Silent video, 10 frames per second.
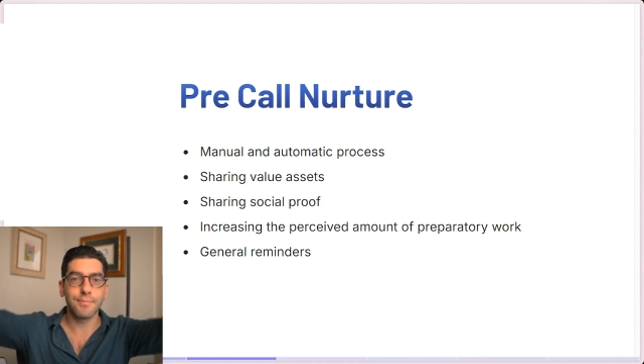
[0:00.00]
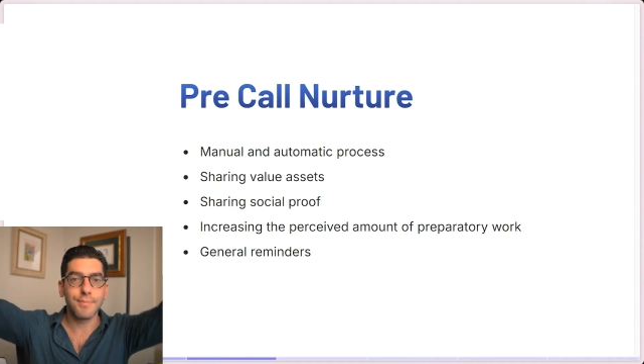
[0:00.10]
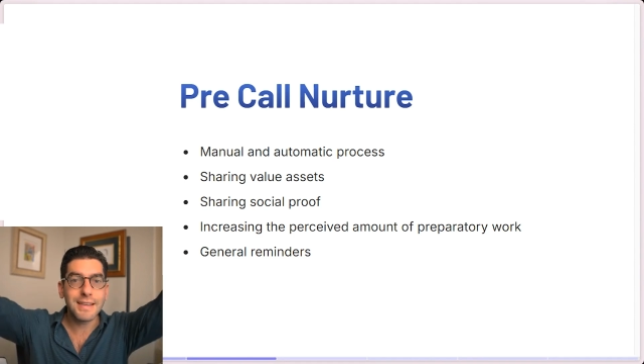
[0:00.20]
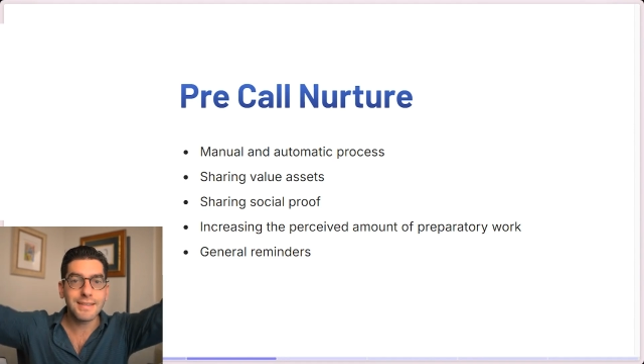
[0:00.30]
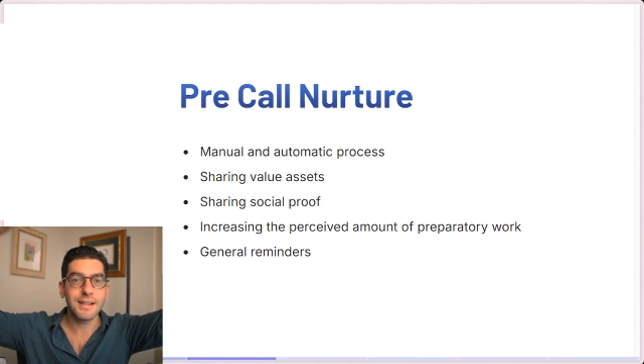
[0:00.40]

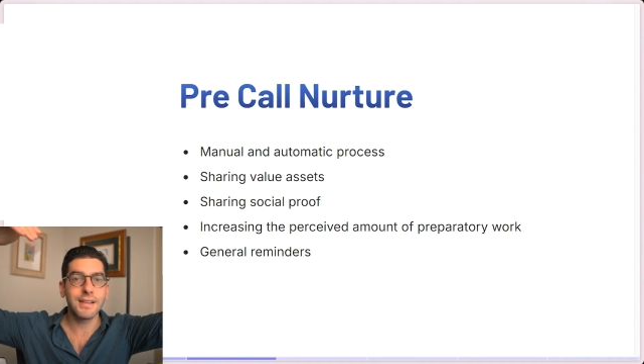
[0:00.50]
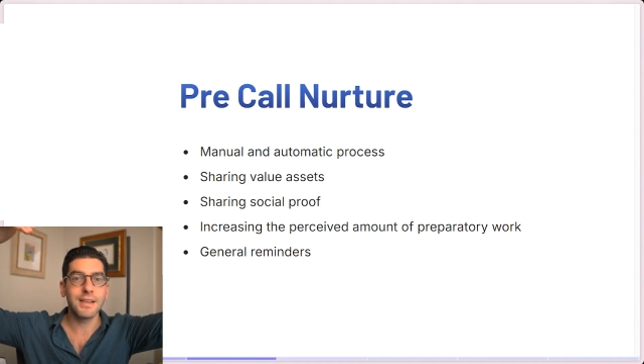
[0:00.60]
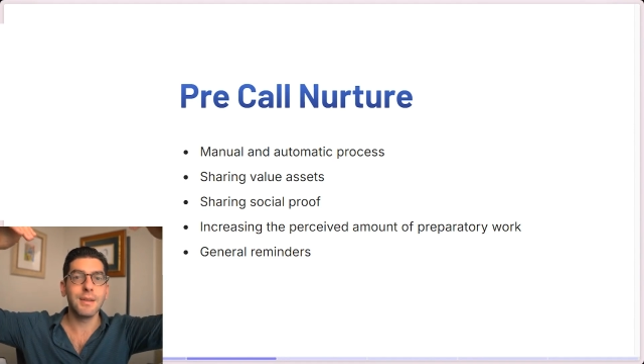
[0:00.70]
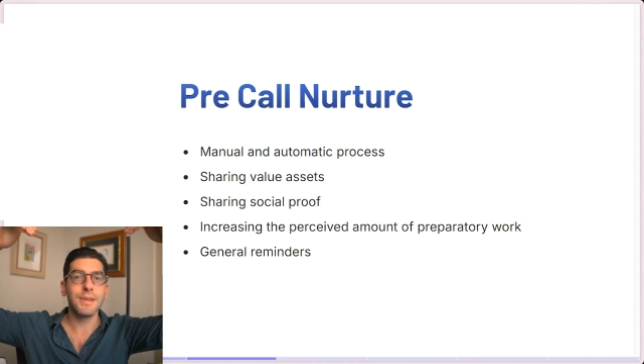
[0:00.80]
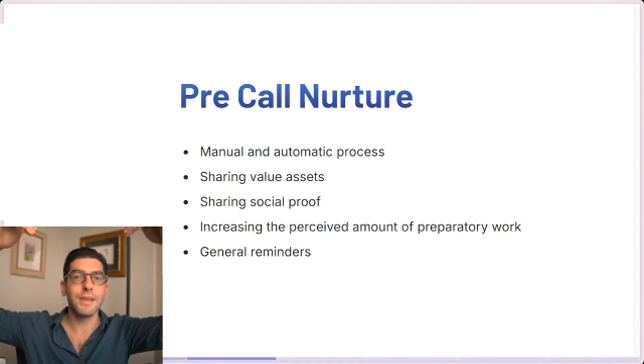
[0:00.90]
basically
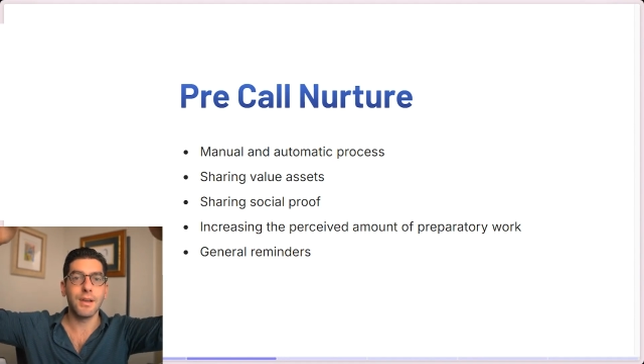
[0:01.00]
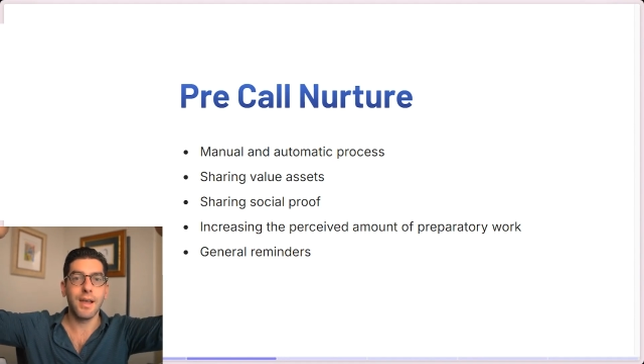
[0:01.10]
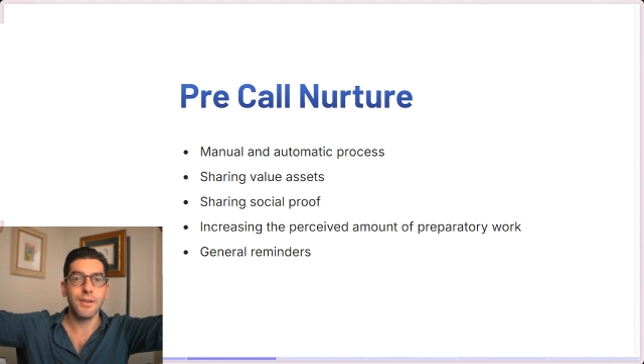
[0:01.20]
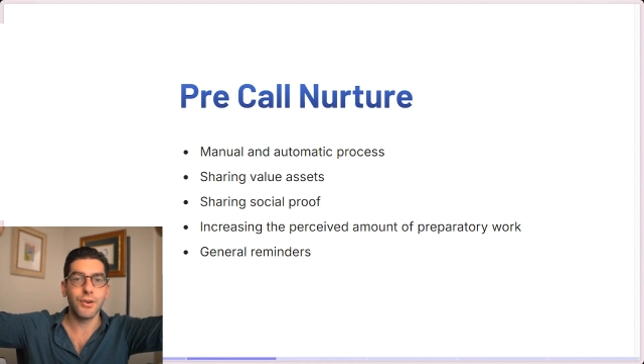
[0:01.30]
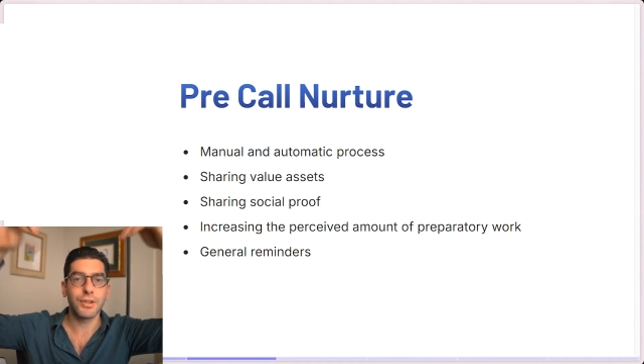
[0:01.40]
going to be
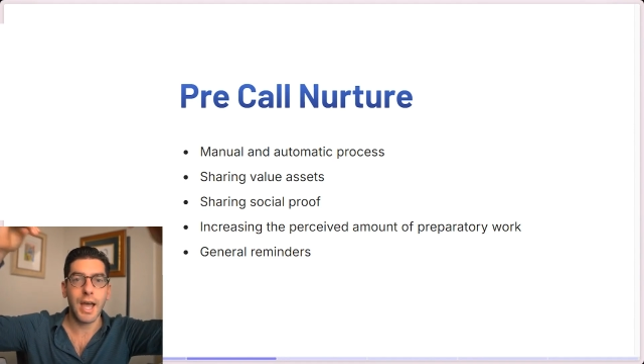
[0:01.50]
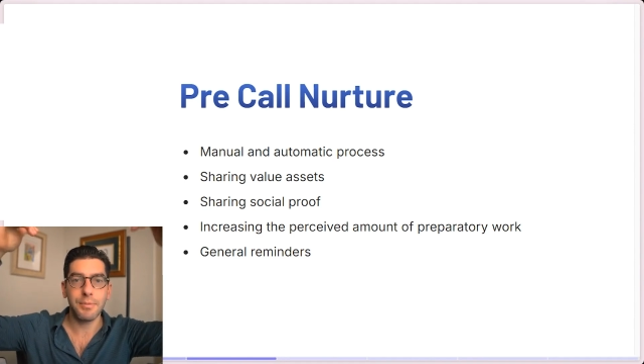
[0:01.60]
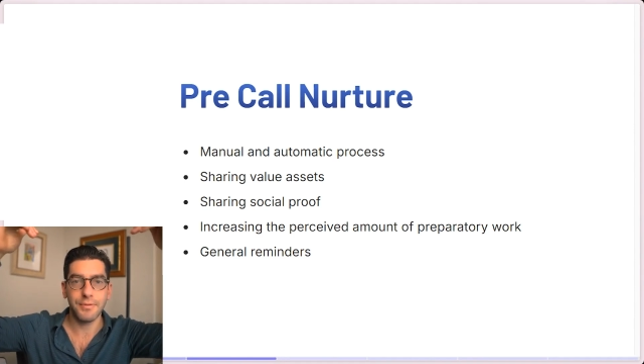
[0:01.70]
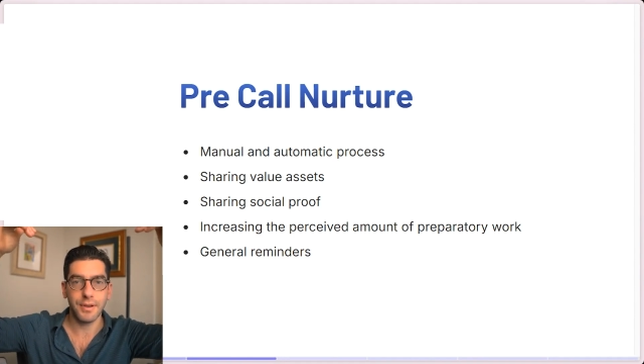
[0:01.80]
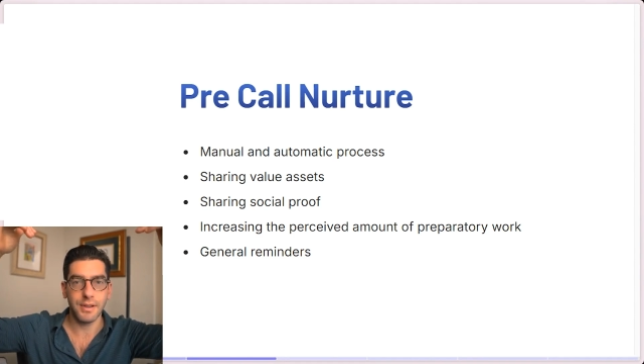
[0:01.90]
your top
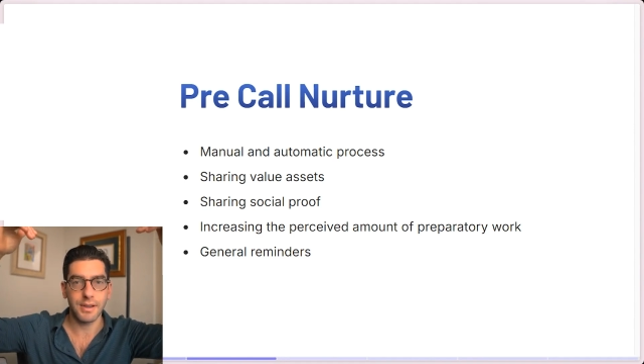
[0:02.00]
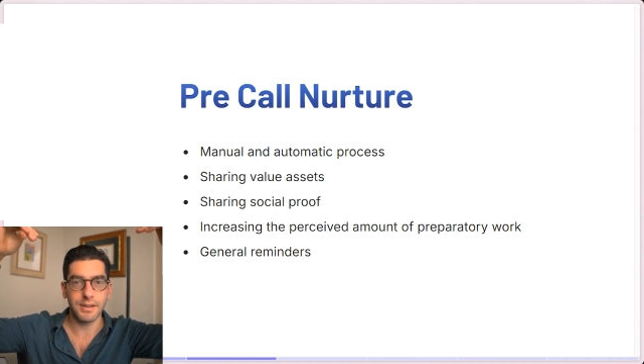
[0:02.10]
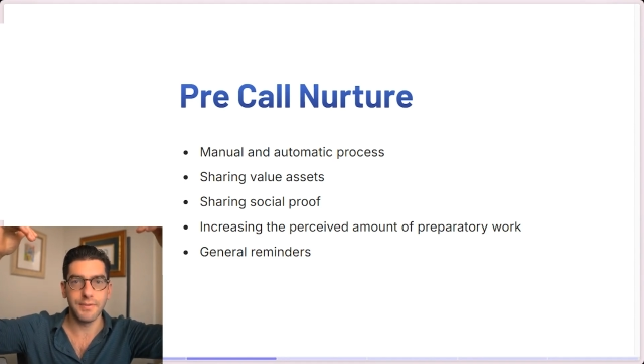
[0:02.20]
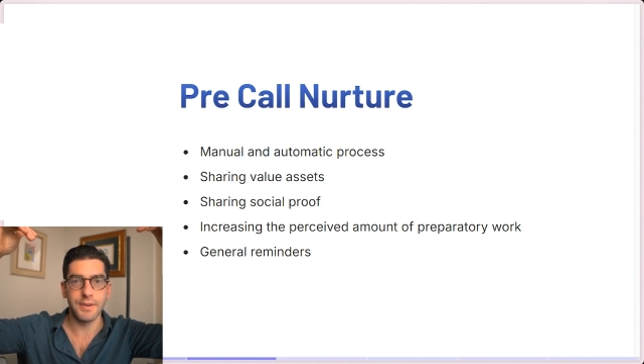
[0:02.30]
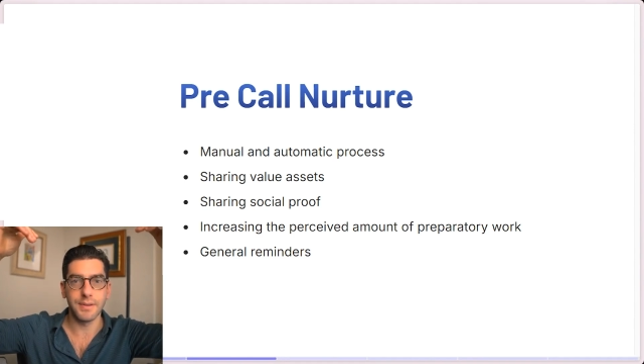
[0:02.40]
of funnel
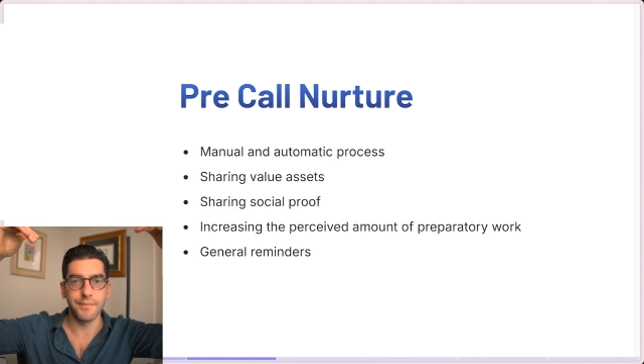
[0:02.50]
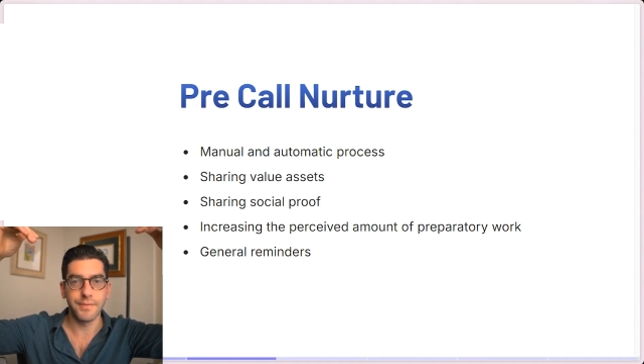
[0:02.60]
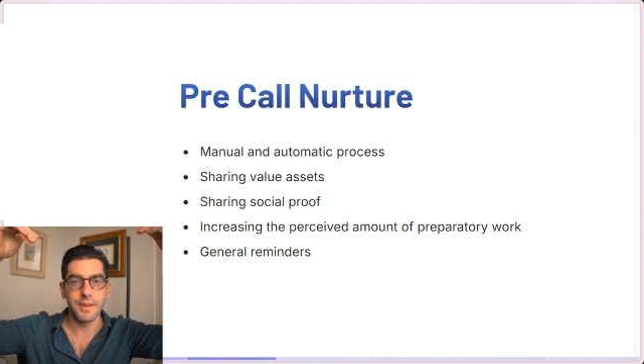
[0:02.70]
activity.